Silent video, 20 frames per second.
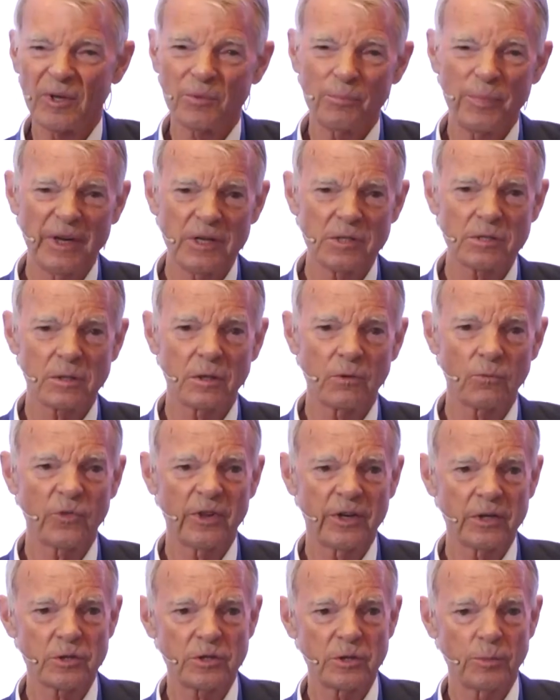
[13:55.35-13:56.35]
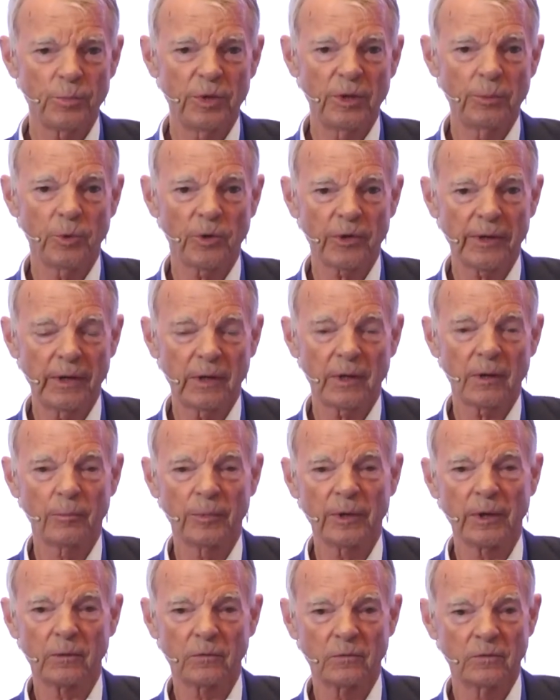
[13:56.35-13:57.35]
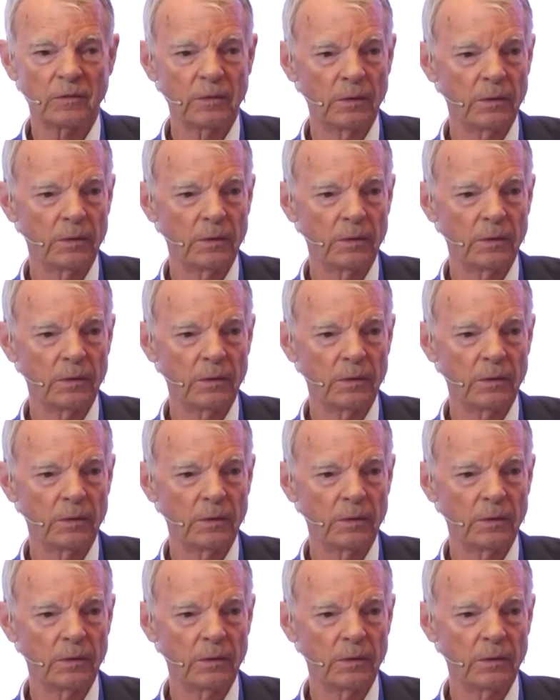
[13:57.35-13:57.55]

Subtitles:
they're based on things that people care about.